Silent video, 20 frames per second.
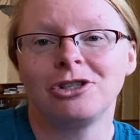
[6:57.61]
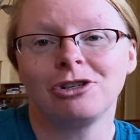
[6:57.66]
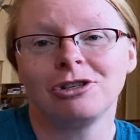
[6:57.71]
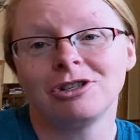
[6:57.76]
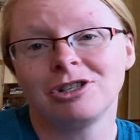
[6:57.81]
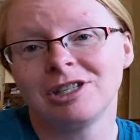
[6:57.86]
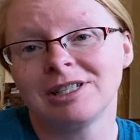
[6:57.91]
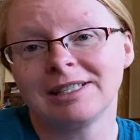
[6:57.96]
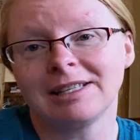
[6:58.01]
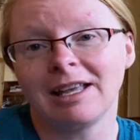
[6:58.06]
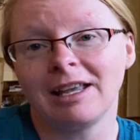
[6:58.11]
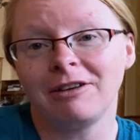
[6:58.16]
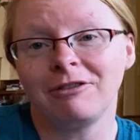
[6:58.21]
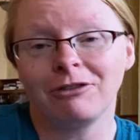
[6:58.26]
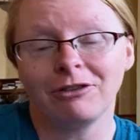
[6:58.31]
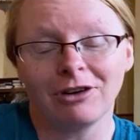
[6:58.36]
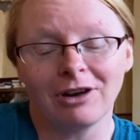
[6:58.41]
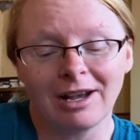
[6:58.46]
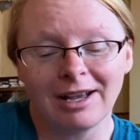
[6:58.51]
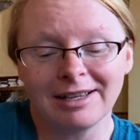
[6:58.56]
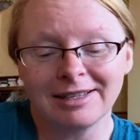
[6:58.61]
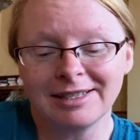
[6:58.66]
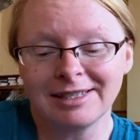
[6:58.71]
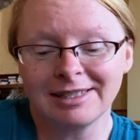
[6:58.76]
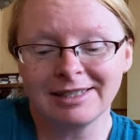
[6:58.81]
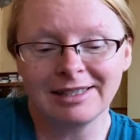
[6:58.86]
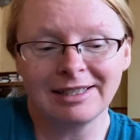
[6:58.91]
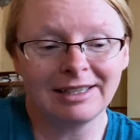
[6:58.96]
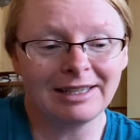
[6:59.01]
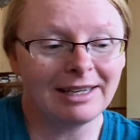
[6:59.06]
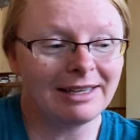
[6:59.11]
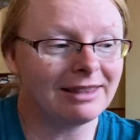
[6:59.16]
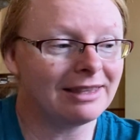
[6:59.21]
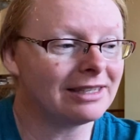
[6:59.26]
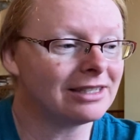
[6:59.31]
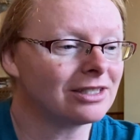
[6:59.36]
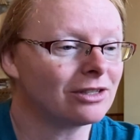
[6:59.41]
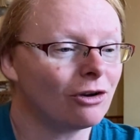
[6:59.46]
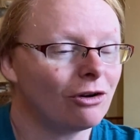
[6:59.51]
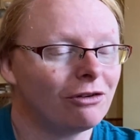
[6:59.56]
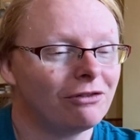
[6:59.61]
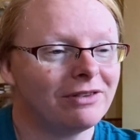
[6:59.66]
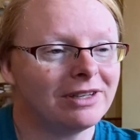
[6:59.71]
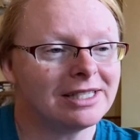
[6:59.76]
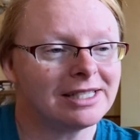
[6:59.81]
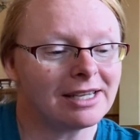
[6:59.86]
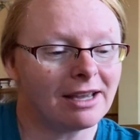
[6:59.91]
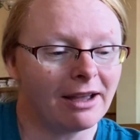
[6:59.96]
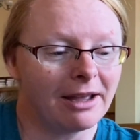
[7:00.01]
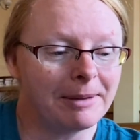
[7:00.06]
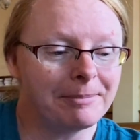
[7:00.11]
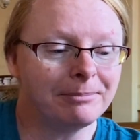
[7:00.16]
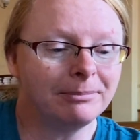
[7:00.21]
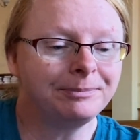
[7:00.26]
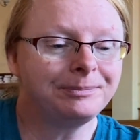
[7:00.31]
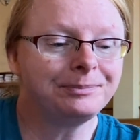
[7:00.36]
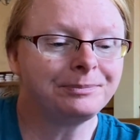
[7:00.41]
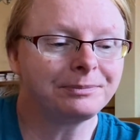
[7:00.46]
church is like for us in this COVID time,